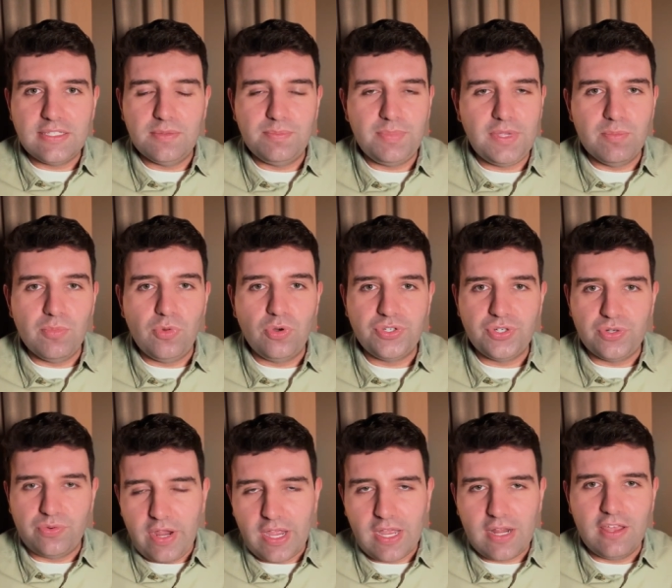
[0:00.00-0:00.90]
to be more
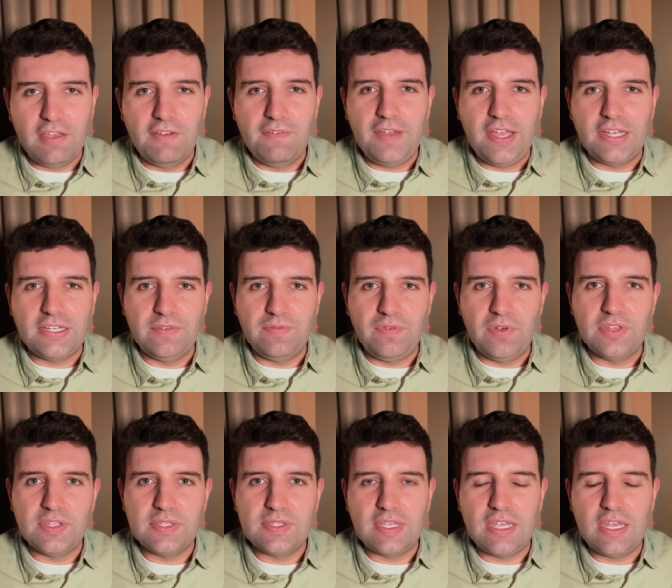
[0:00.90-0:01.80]
directly effective
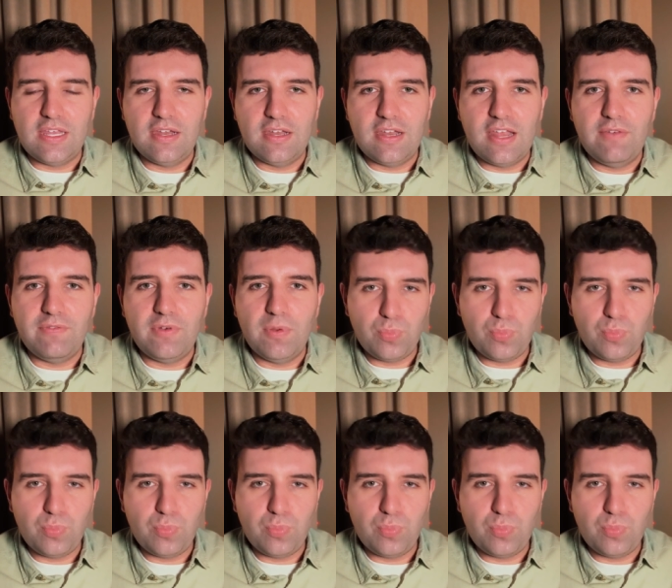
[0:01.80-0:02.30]
on the skin and have